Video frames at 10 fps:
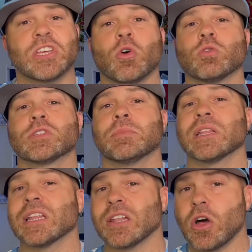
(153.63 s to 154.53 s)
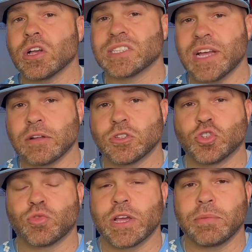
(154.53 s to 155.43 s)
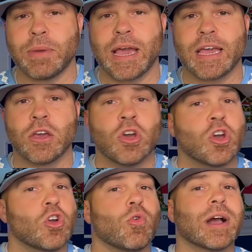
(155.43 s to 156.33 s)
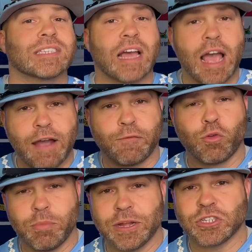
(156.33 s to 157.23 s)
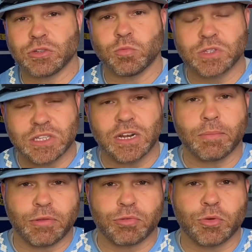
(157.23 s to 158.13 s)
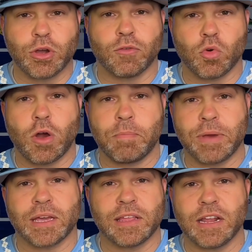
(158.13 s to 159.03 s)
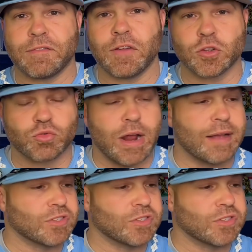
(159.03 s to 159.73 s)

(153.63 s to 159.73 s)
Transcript: He ultimately lost out to Drake Maye, who, as I aforementioned, was the number 3 overall pick in the NFL draft.